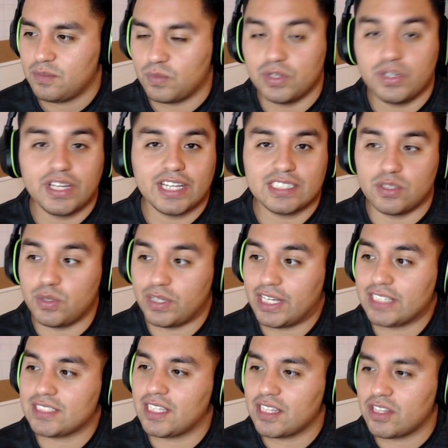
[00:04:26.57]
What do you guys do? You
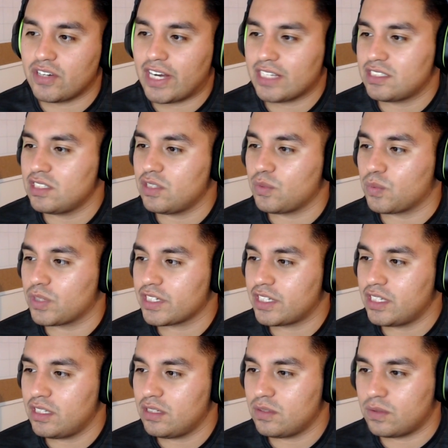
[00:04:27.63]
guys think they're actually
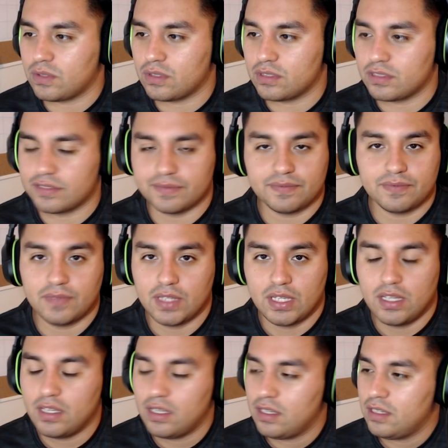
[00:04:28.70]
working, or,
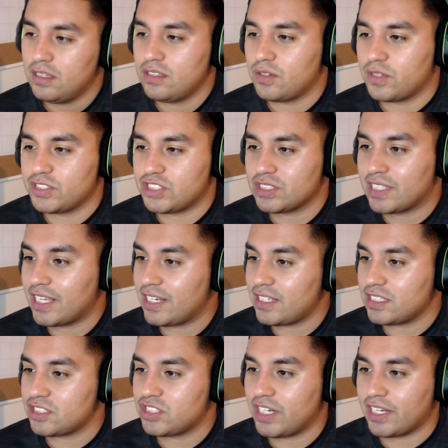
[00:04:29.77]
or just getting
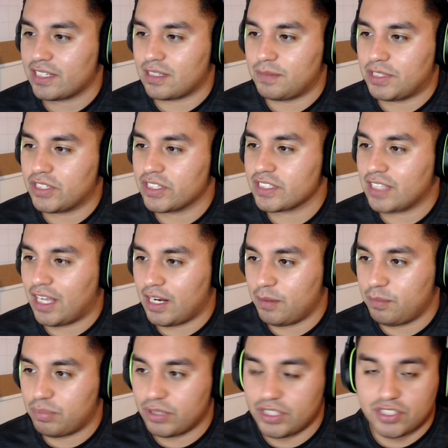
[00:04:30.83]
the check? I mean, they're,
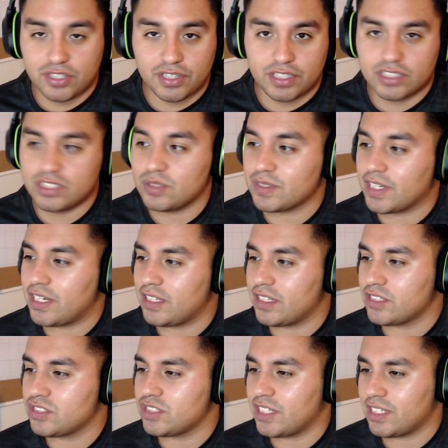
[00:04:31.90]
I'm pretty sure they're still getting
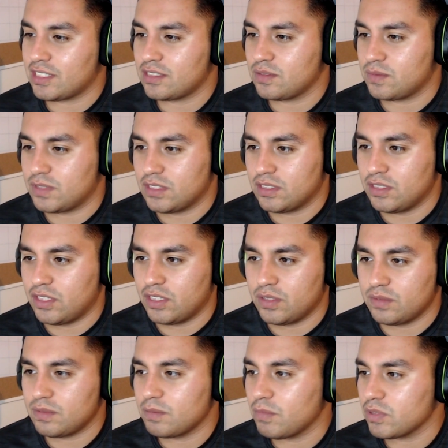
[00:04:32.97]
their checks when, you
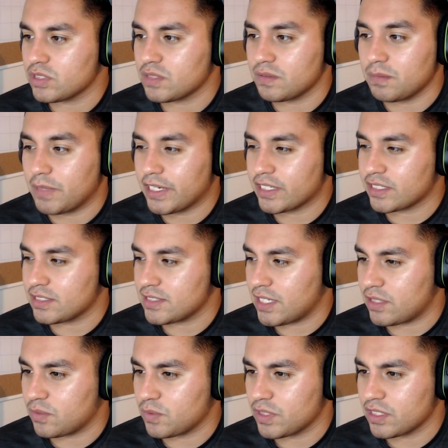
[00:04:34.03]
know, most of America's
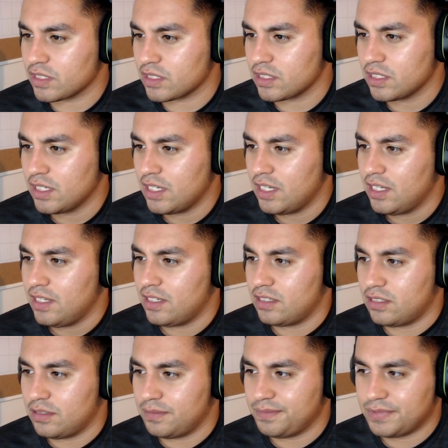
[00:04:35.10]
out of work.
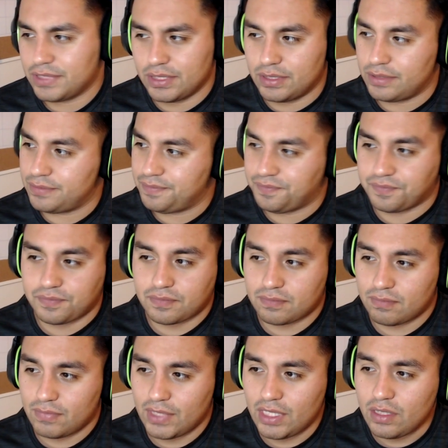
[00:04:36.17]
Um, so
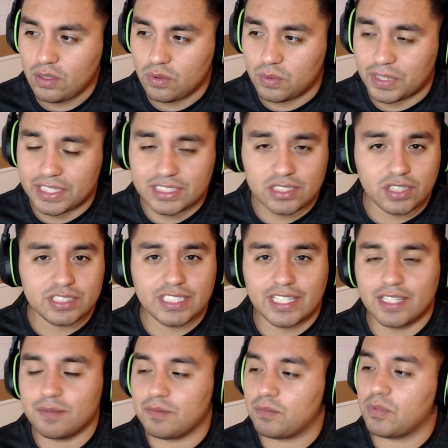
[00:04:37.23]
where it starts to
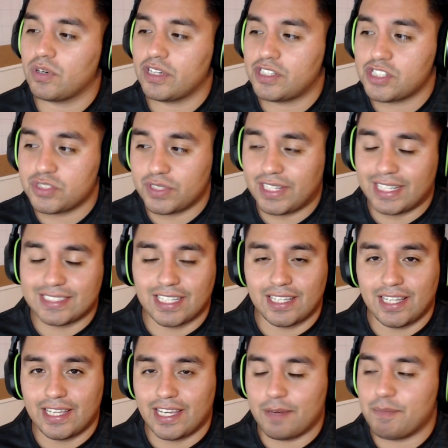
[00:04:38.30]
get more interesting, as I,
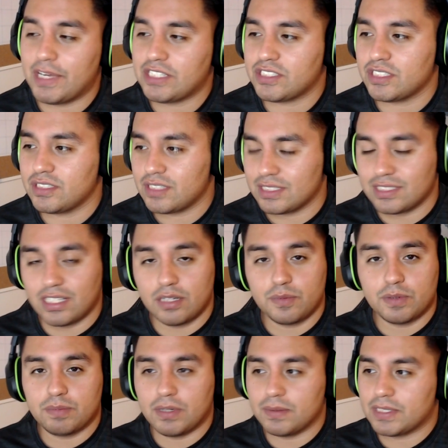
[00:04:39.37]
like I mentioned, the Senate
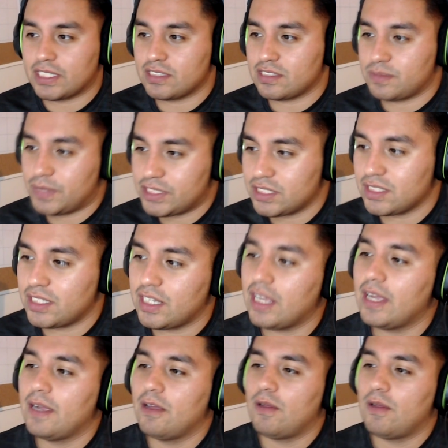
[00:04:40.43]
Republicans, especially